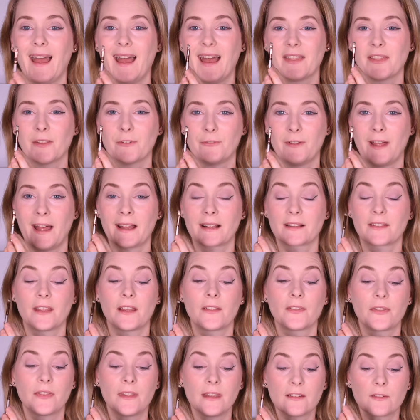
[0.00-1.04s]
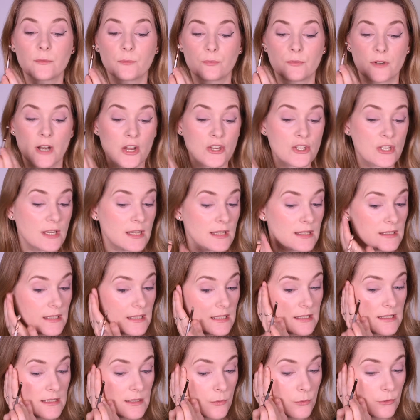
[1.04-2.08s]
And the fact that this brush is
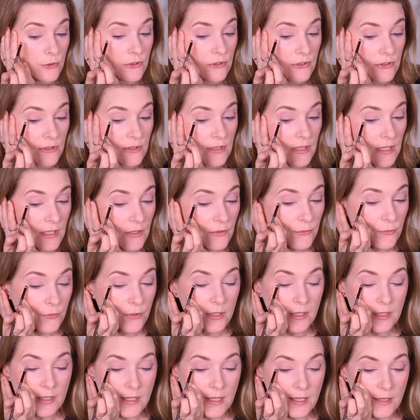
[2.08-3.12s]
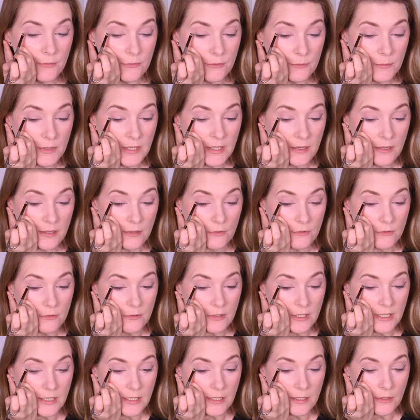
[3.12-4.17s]
so stiff gives me
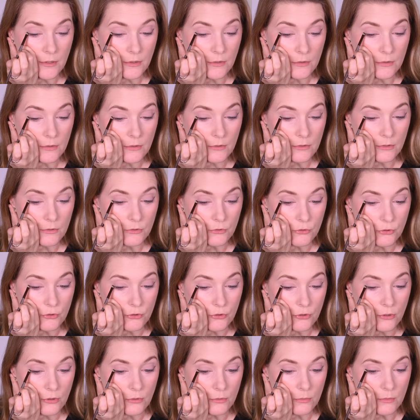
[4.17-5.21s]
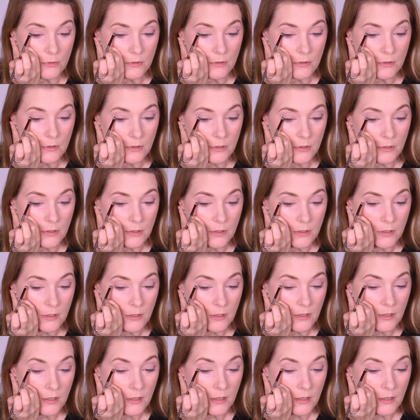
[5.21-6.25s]
really good control.
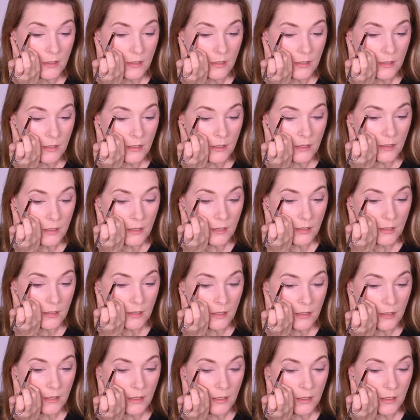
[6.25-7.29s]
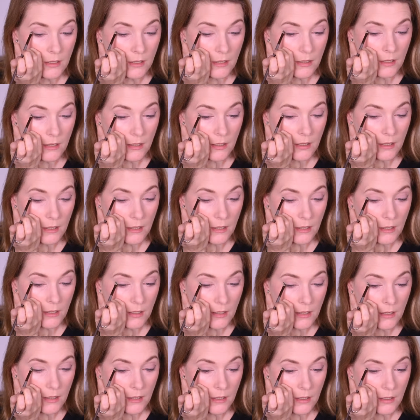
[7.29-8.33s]
So I can get a precise
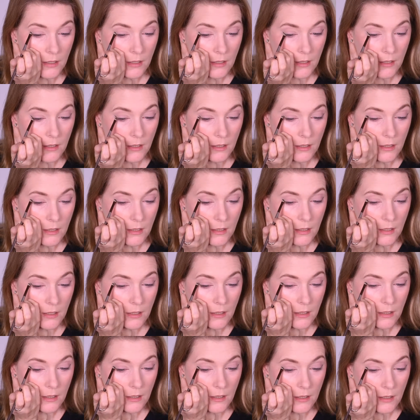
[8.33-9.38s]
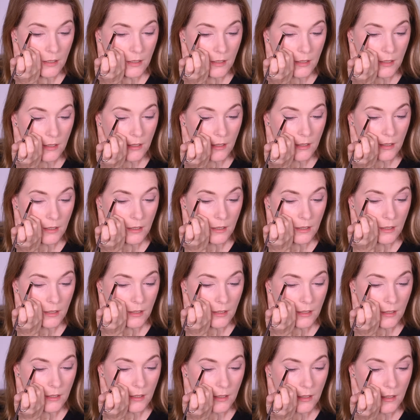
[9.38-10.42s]
and almost even
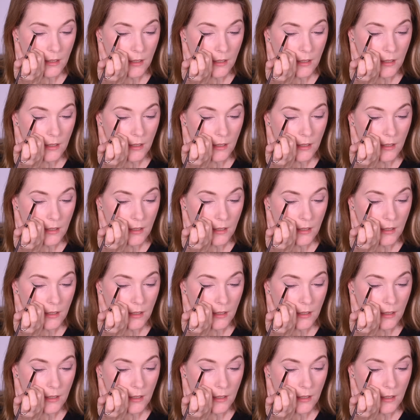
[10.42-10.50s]
line.